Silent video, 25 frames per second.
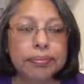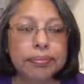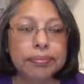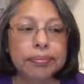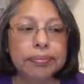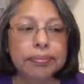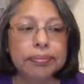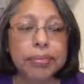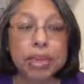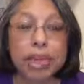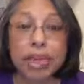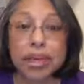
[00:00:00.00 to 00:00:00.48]

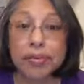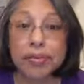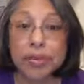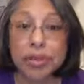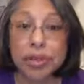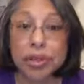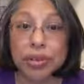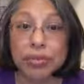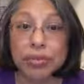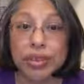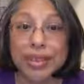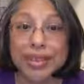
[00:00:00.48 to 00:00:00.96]
being of
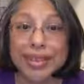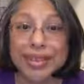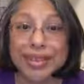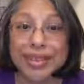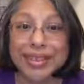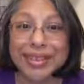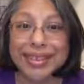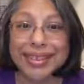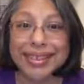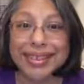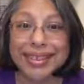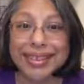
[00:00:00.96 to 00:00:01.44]
service
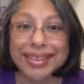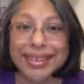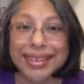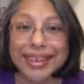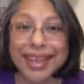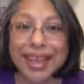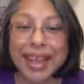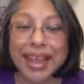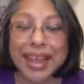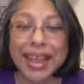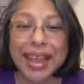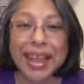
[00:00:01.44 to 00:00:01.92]

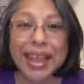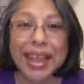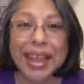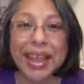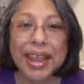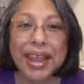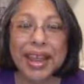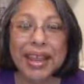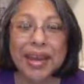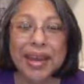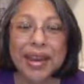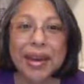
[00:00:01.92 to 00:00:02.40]

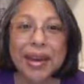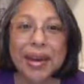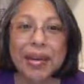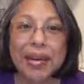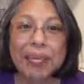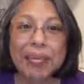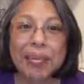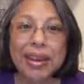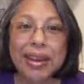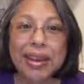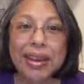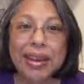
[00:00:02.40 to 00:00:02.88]
and
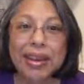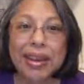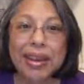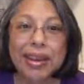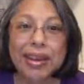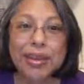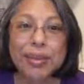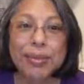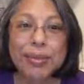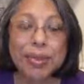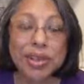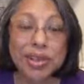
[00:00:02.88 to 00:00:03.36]
helping
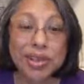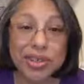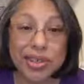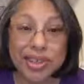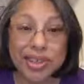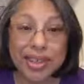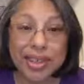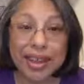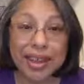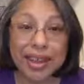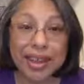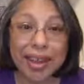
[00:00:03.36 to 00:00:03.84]
as much as
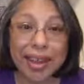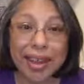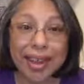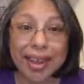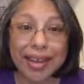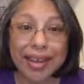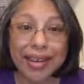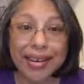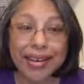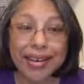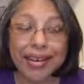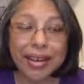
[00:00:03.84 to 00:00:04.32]
I
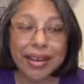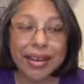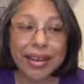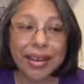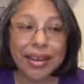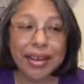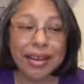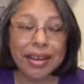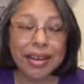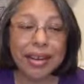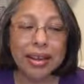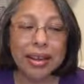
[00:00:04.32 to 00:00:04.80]
can
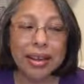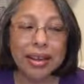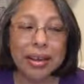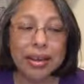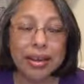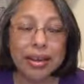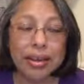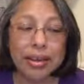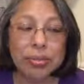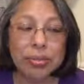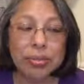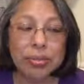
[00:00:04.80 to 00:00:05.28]

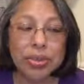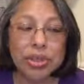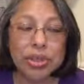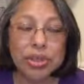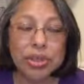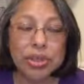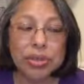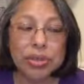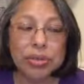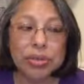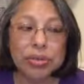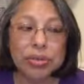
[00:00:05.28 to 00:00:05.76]

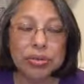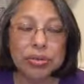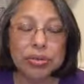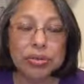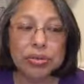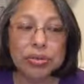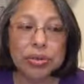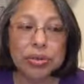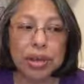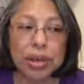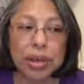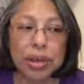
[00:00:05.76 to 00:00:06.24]

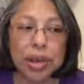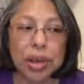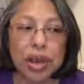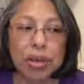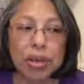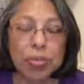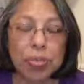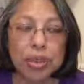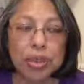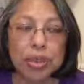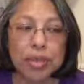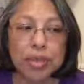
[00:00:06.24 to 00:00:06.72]
to
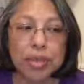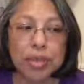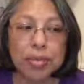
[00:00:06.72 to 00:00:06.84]
help us get